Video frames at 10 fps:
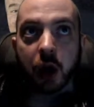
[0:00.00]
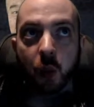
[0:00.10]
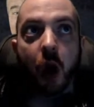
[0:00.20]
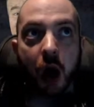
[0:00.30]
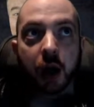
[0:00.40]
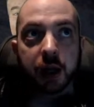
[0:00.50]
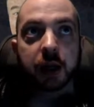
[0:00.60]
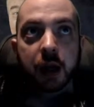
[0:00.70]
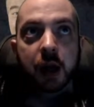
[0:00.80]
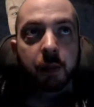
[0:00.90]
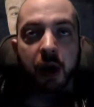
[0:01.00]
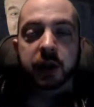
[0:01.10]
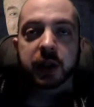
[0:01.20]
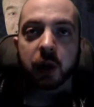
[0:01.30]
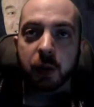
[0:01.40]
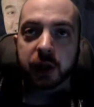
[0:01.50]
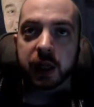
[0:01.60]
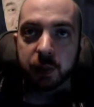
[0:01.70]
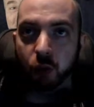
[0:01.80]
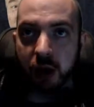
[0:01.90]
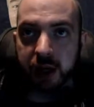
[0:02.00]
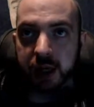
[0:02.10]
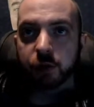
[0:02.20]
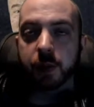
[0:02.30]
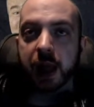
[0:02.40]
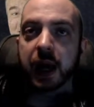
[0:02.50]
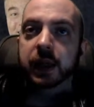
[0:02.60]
work and buy and sell commodities more readily from there,